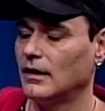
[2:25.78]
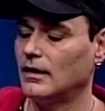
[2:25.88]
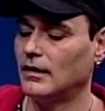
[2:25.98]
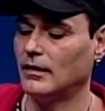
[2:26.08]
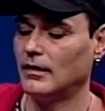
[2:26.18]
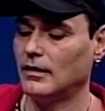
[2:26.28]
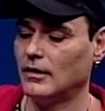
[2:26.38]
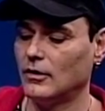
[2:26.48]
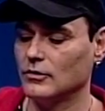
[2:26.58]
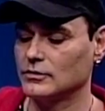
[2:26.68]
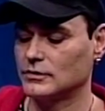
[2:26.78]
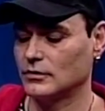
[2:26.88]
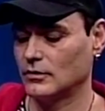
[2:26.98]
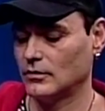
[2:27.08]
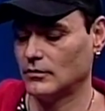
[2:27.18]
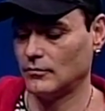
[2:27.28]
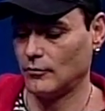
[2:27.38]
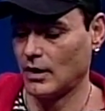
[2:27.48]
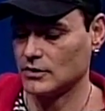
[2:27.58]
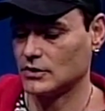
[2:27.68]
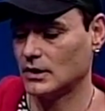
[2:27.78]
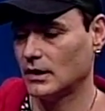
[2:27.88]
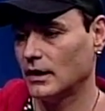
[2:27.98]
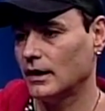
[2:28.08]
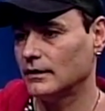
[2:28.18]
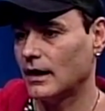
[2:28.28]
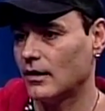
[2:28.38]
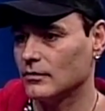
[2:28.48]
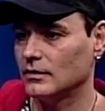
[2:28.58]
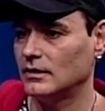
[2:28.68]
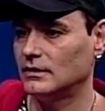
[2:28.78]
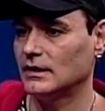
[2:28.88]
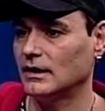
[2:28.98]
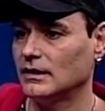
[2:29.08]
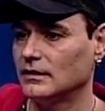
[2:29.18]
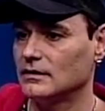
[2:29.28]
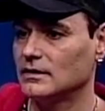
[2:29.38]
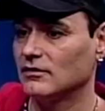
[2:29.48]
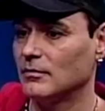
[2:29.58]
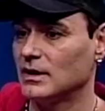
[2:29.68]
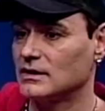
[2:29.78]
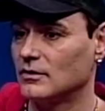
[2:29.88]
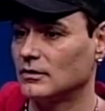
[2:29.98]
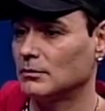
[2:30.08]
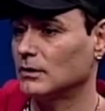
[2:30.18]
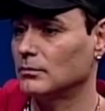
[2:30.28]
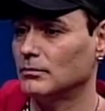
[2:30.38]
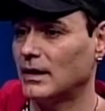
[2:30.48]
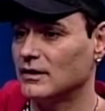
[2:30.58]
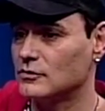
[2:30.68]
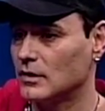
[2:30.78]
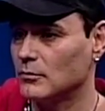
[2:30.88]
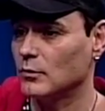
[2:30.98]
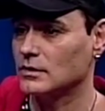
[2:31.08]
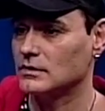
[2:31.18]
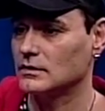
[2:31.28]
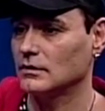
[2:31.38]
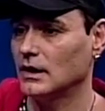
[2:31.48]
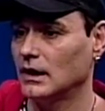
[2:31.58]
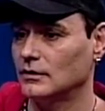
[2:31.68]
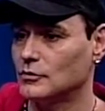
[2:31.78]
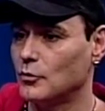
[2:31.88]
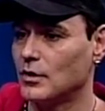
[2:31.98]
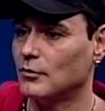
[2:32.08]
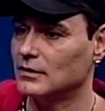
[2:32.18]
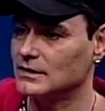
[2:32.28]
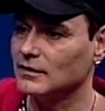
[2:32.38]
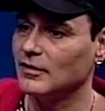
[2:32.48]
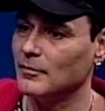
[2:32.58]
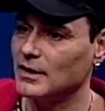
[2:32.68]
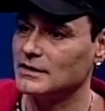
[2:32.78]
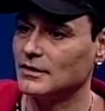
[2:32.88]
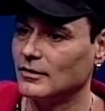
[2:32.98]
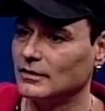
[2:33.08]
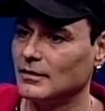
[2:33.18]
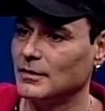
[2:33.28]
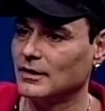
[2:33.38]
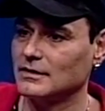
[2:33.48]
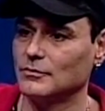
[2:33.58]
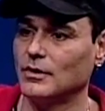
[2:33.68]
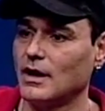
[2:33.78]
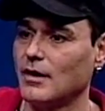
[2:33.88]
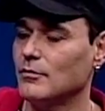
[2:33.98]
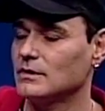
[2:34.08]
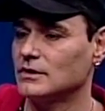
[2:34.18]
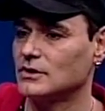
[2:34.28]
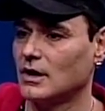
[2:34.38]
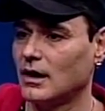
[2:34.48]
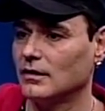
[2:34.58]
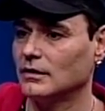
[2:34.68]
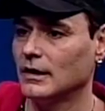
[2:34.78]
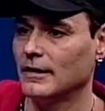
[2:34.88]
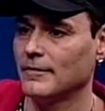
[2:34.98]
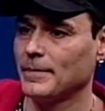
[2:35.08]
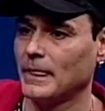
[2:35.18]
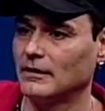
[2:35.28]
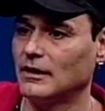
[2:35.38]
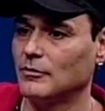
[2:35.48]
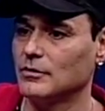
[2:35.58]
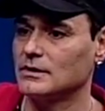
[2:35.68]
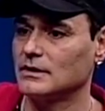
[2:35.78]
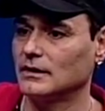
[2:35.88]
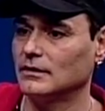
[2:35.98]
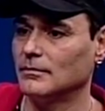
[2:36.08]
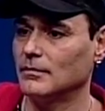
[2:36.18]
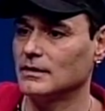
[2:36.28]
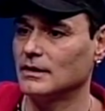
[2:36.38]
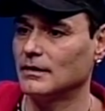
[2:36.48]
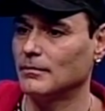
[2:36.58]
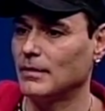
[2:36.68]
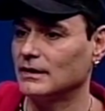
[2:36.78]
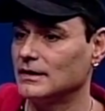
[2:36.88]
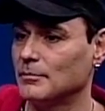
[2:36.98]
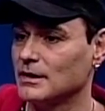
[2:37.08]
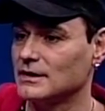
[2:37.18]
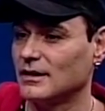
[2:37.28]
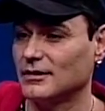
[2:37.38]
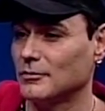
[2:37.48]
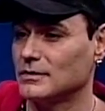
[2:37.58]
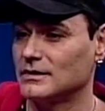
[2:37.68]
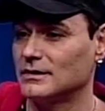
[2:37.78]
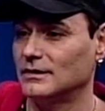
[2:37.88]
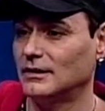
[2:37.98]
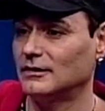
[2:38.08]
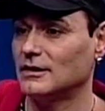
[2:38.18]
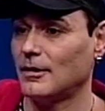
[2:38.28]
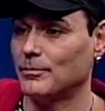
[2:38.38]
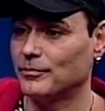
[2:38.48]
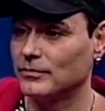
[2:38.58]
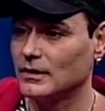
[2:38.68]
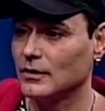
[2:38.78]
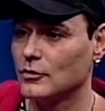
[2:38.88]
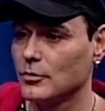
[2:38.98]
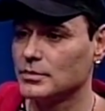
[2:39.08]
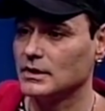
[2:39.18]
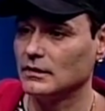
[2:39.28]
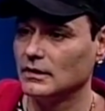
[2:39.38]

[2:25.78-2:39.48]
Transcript: also Russia, and now Italian Silvia Mezzanotte. But my dream was to work with Silvia Mezzanotte because when I was a child, that was Mattia Bazar, that was the top groups in